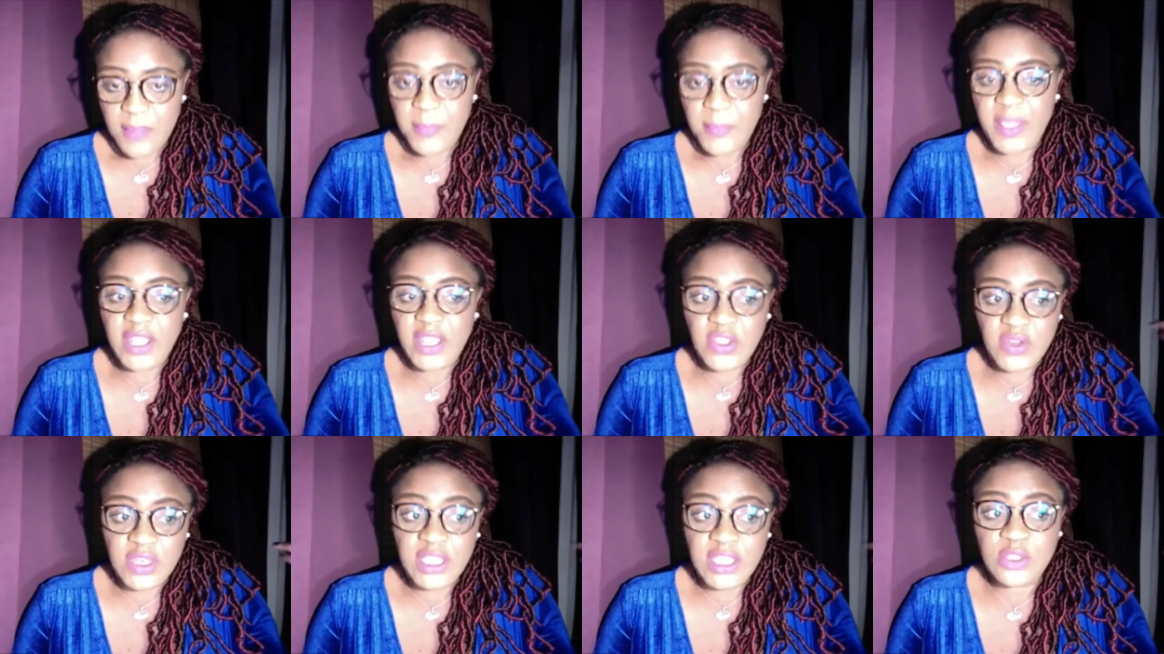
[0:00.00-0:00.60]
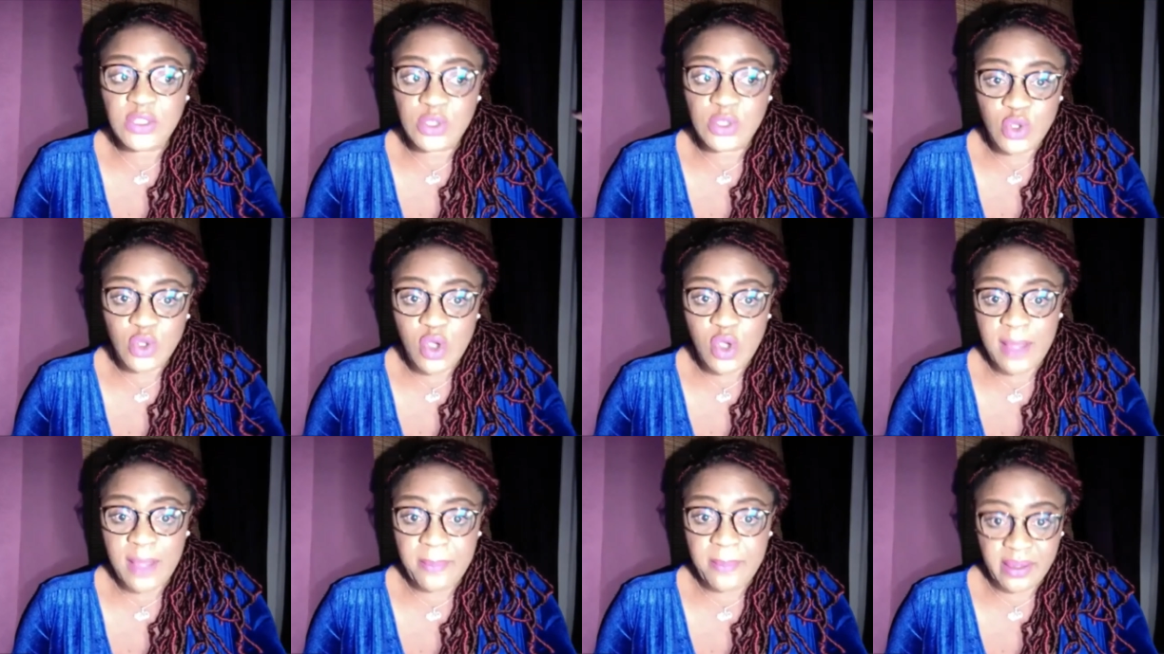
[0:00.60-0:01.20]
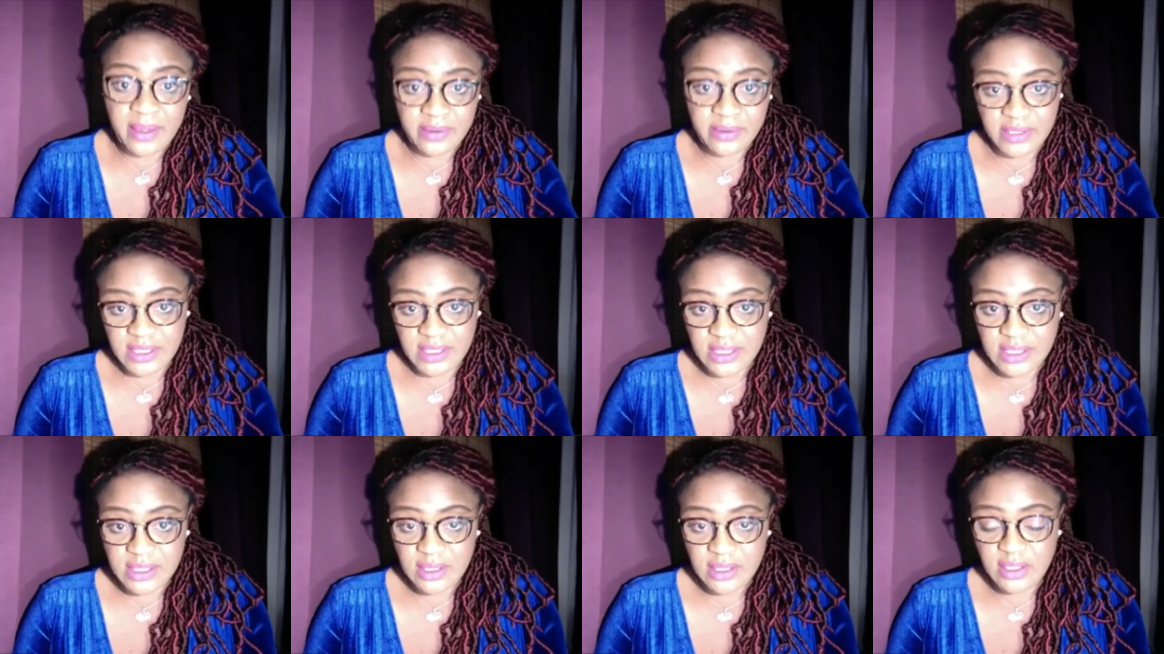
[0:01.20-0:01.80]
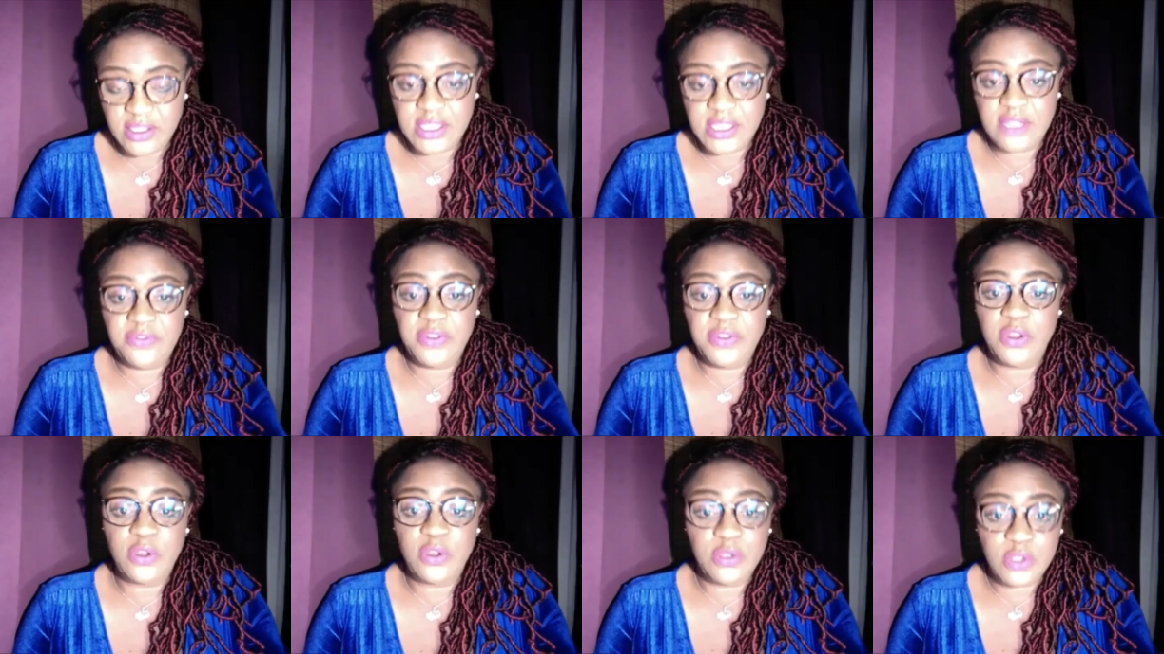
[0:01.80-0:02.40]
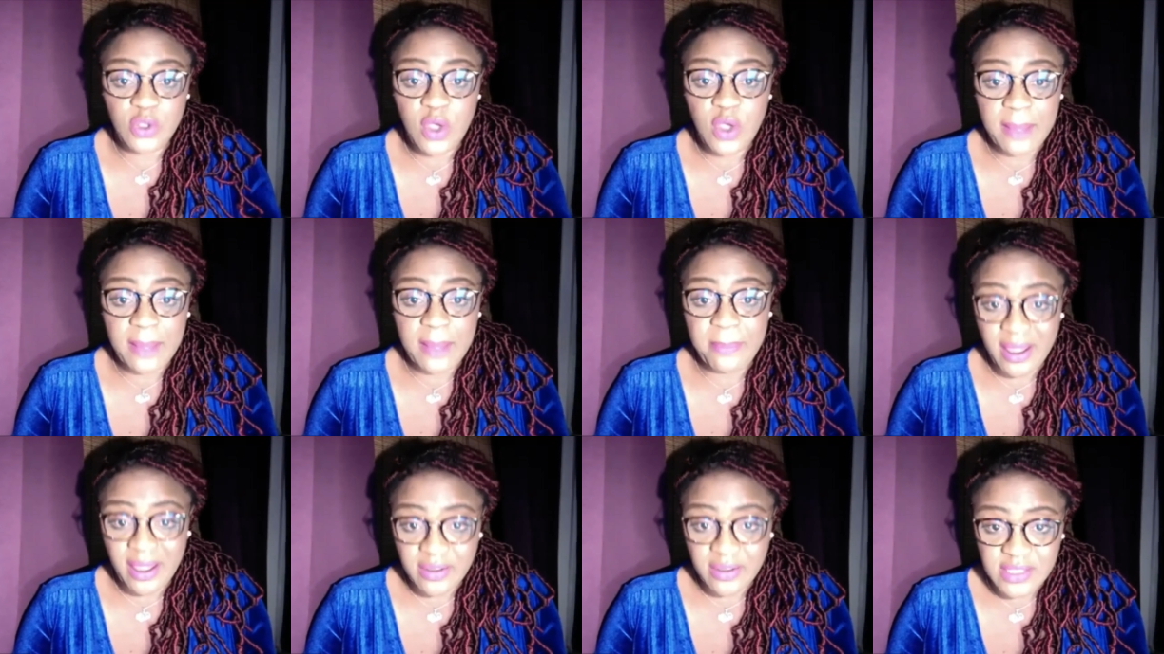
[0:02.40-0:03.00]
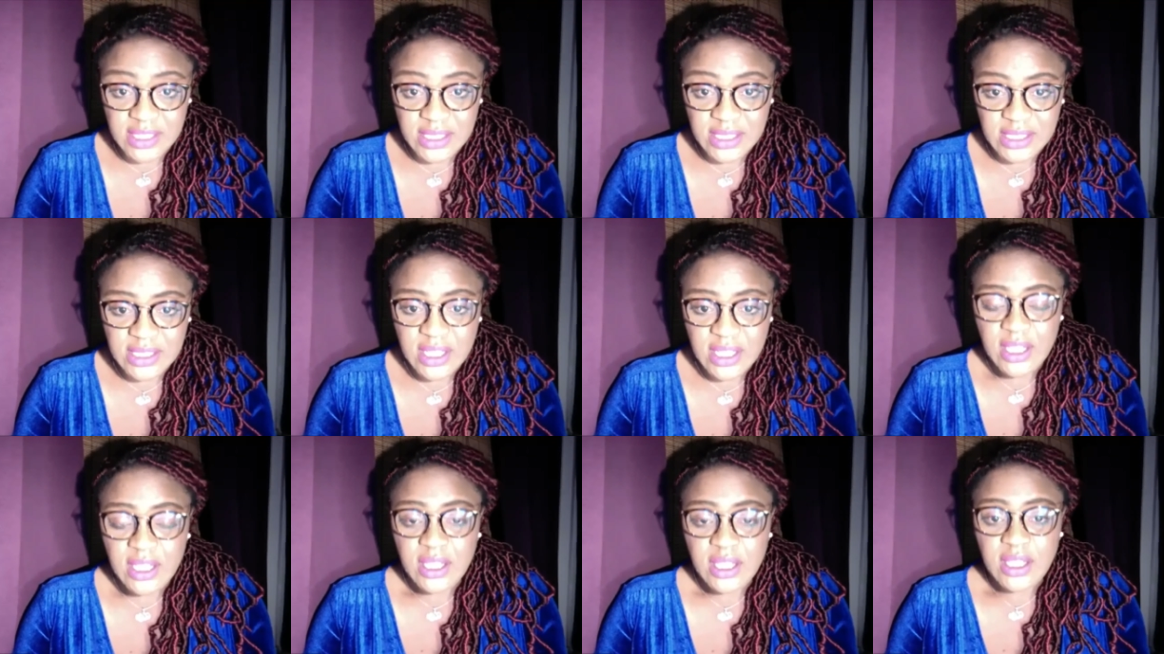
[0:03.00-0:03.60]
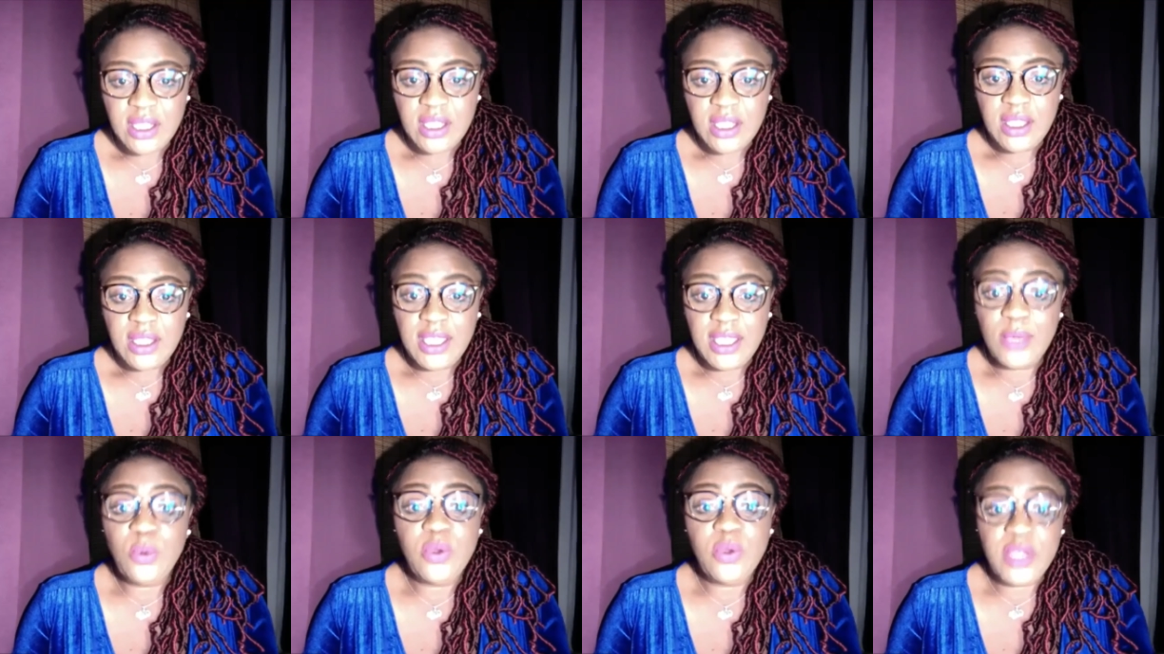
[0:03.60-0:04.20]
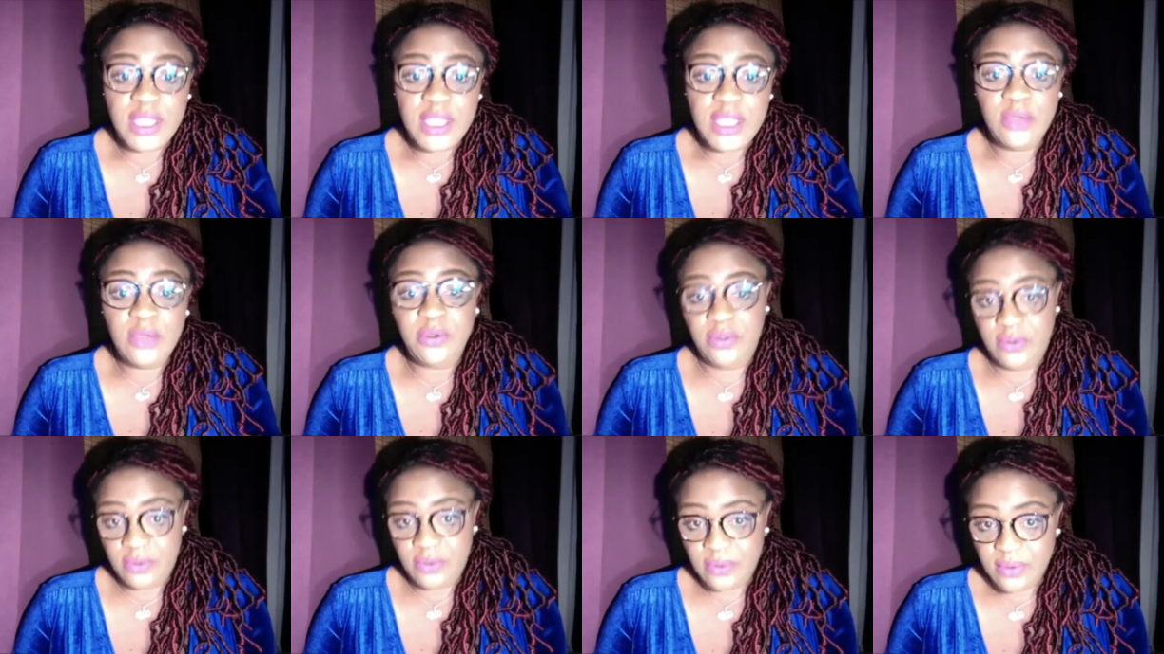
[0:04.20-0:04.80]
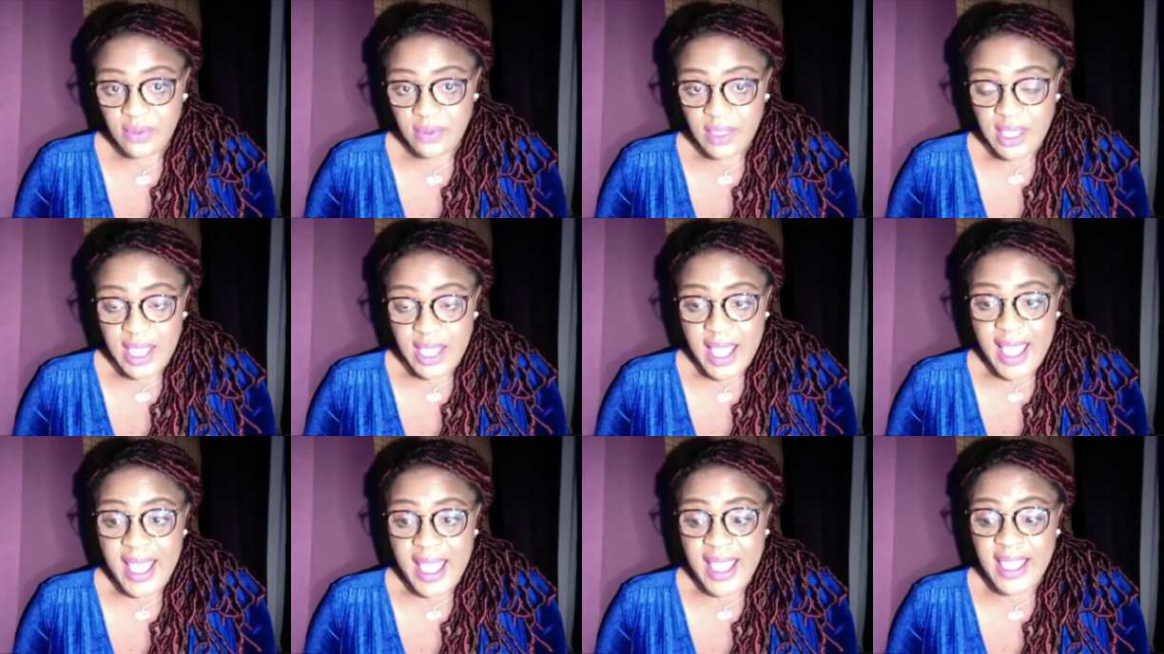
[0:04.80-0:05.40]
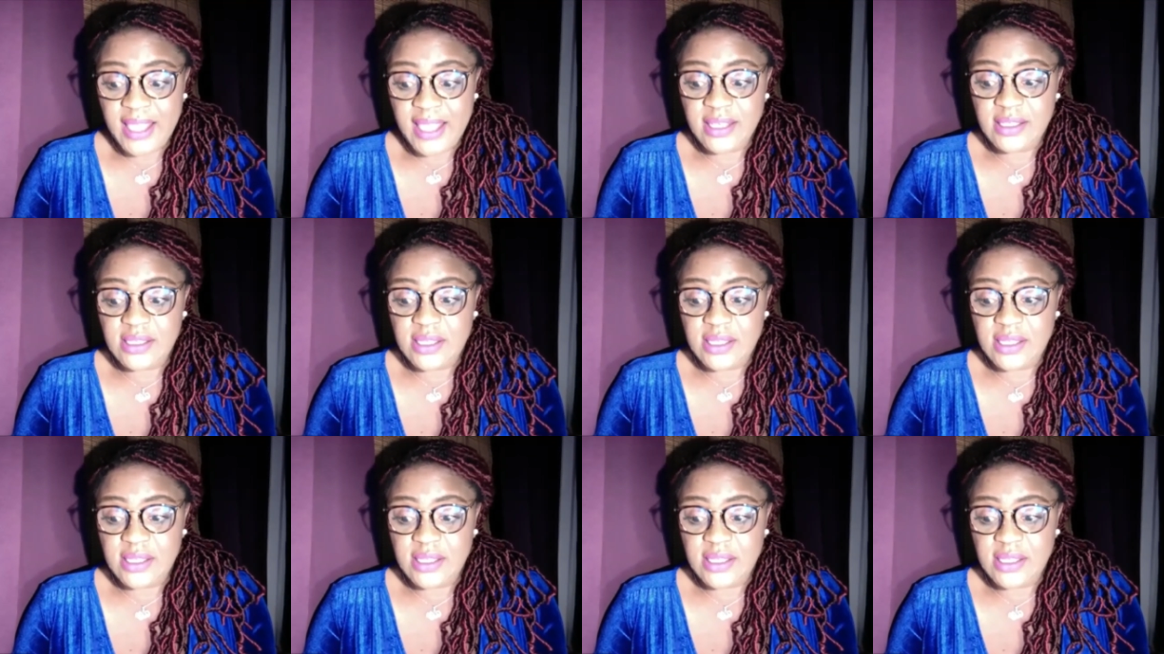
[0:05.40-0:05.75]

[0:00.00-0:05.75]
But you need to talk about it, because if you don't talk about it, it will kill you. And